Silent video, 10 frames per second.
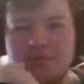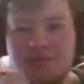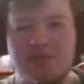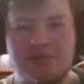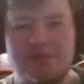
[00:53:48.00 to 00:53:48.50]

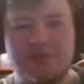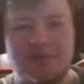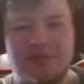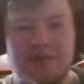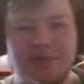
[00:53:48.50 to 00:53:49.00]
close
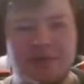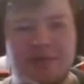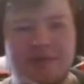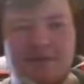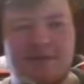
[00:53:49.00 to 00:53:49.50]
yourself off,
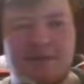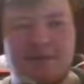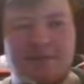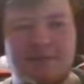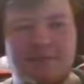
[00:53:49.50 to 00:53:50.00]
it's
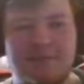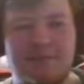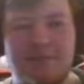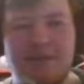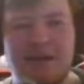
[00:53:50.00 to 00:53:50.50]

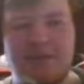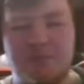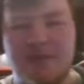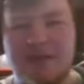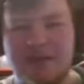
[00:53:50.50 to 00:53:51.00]

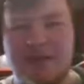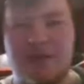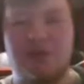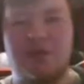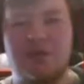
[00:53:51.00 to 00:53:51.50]
basically
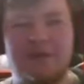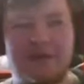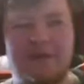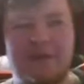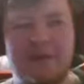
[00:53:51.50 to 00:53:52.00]
the worst
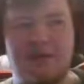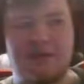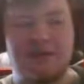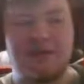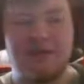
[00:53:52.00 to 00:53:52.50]
kind of hell.
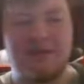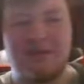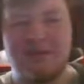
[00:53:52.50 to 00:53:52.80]
Because,